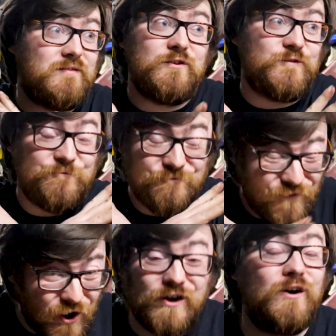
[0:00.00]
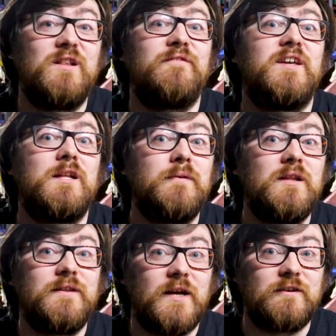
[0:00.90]
there's fuck all
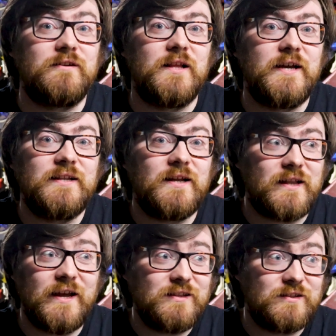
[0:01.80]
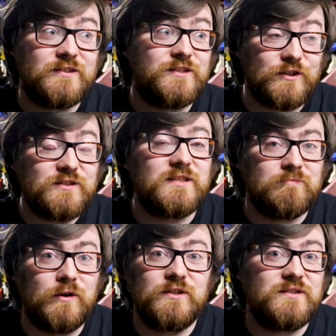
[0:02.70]
available on that online, and I searched as
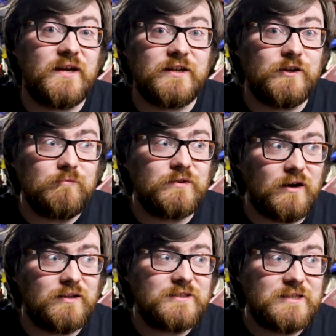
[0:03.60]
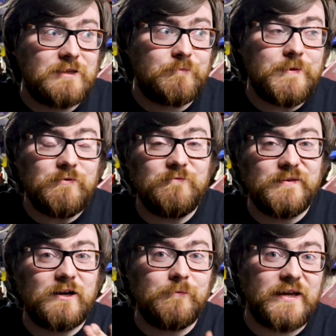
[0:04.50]
much as I could, but honestly the people who've
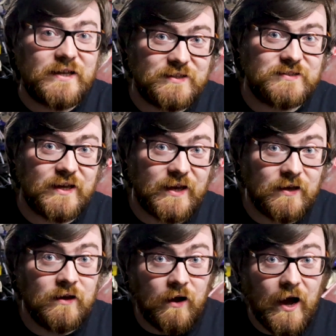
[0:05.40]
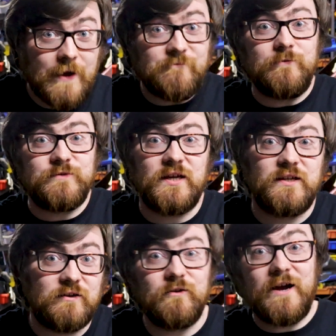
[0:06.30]
been coming in and saying I'm from
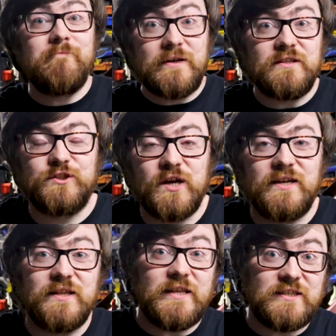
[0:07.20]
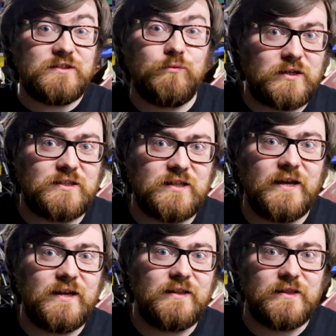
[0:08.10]
China or I've been to China, this is what it's
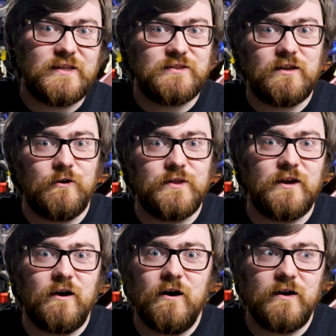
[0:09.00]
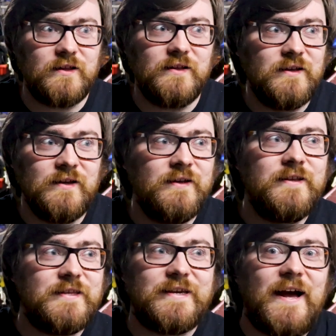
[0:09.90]
like and this is how they are,
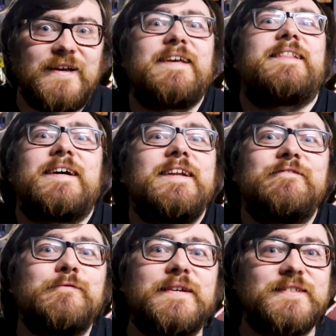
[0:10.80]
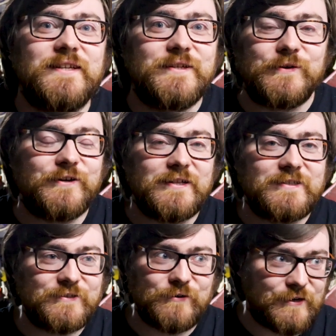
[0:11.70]
you can't get that information anywhere
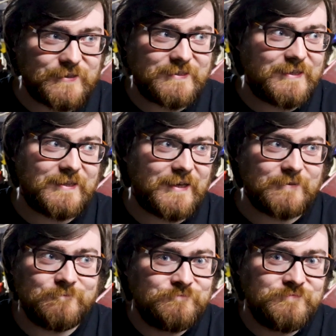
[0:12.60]
else. So honestly, like,